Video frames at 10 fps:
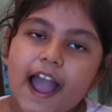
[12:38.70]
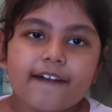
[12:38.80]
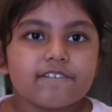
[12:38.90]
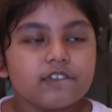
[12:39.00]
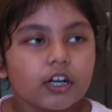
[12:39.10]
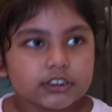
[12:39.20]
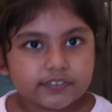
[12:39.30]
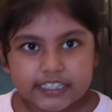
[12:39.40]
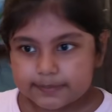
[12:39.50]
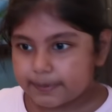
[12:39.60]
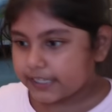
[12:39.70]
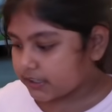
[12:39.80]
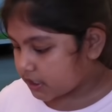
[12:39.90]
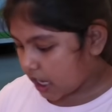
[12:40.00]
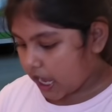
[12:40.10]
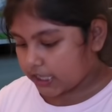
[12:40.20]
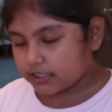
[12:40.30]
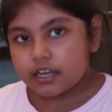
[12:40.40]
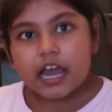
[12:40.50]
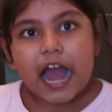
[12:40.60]
I have lots of nail paints
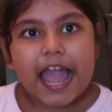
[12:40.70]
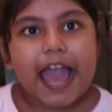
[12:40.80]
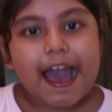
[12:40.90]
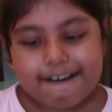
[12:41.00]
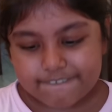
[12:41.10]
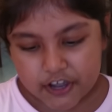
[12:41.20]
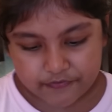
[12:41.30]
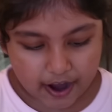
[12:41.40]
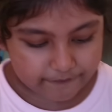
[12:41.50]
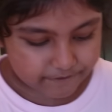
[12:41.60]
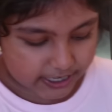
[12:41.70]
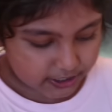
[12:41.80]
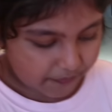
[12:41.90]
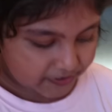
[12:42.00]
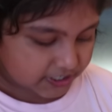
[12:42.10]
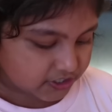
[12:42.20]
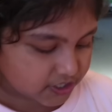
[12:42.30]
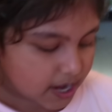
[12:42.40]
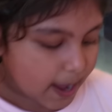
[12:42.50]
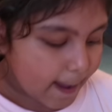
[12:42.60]
and I have, up when you
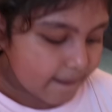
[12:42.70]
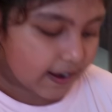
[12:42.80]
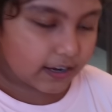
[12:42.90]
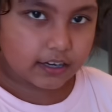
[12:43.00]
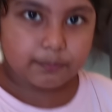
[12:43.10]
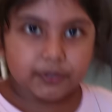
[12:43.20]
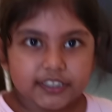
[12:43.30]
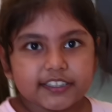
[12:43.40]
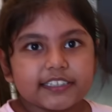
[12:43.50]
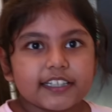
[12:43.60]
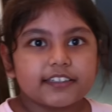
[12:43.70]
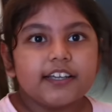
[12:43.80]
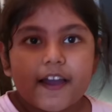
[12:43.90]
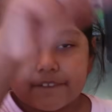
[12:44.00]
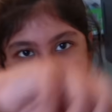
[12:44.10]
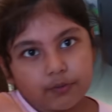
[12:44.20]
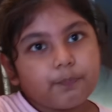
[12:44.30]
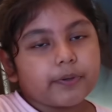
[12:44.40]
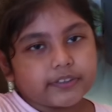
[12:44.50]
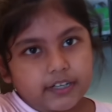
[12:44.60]
finish putting the glitter, you have to
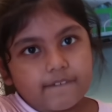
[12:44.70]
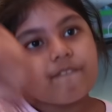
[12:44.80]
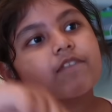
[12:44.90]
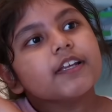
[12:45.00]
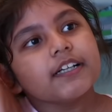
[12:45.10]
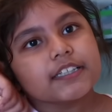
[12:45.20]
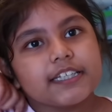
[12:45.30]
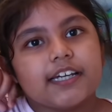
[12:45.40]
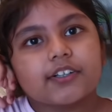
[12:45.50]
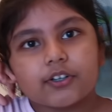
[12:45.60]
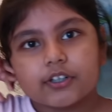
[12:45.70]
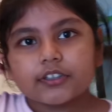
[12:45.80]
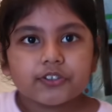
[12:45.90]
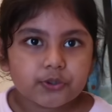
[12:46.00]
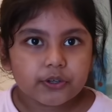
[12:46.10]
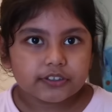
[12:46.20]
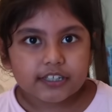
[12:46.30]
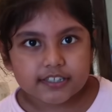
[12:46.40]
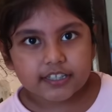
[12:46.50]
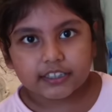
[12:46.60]
put the clear coat so it
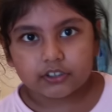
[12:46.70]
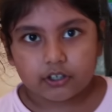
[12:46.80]
doesn't get